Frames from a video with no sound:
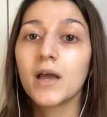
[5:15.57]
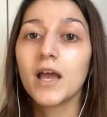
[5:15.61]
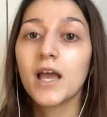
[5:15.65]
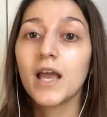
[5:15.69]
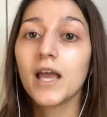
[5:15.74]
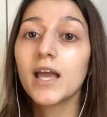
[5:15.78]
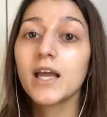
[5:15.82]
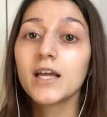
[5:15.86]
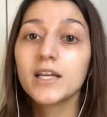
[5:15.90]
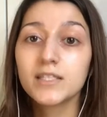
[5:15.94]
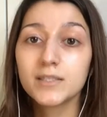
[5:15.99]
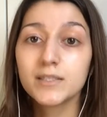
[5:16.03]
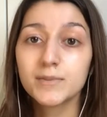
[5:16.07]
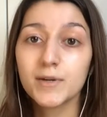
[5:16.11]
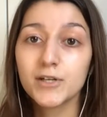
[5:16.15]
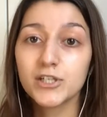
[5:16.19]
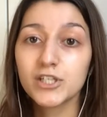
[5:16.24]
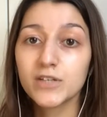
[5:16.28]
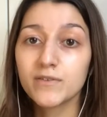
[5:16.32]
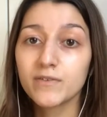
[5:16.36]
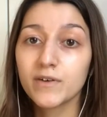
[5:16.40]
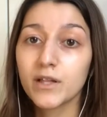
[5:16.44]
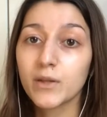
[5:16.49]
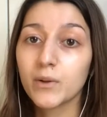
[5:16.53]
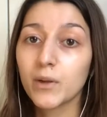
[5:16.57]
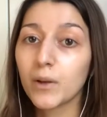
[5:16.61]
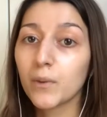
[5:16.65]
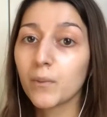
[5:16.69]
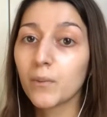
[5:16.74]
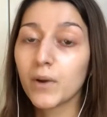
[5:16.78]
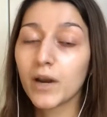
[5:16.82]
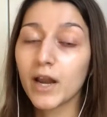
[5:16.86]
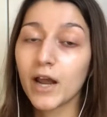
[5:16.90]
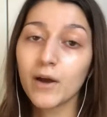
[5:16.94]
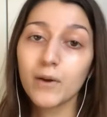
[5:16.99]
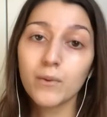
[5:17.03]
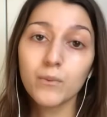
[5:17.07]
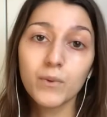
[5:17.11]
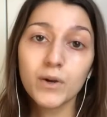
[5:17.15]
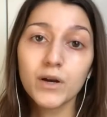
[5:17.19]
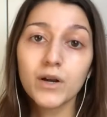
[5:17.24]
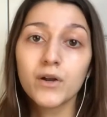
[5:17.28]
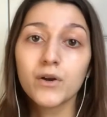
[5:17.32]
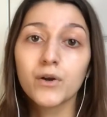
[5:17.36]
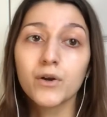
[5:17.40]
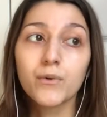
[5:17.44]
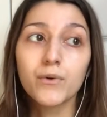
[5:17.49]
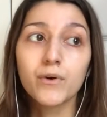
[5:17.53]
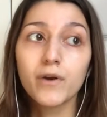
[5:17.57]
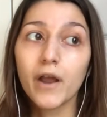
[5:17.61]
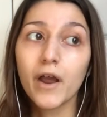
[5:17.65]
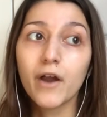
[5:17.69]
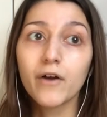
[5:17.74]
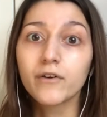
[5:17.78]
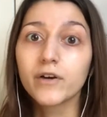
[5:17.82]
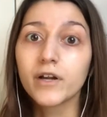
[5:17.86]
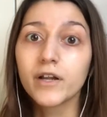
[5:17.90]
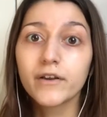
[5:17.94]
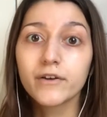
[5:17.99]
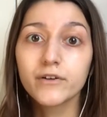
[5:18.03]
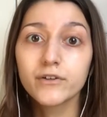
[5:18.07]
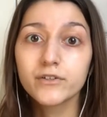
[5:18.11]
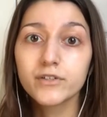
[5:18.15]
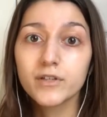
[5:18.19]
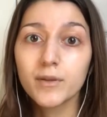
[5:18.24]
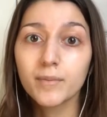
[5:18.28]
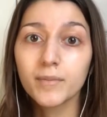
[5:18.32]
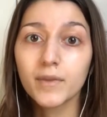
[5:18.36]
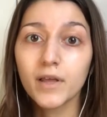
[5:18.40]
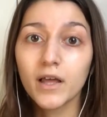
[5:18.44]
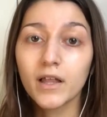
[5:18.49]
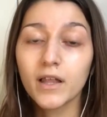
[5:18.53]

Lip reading: and especially if I like went out and went on an errand or something,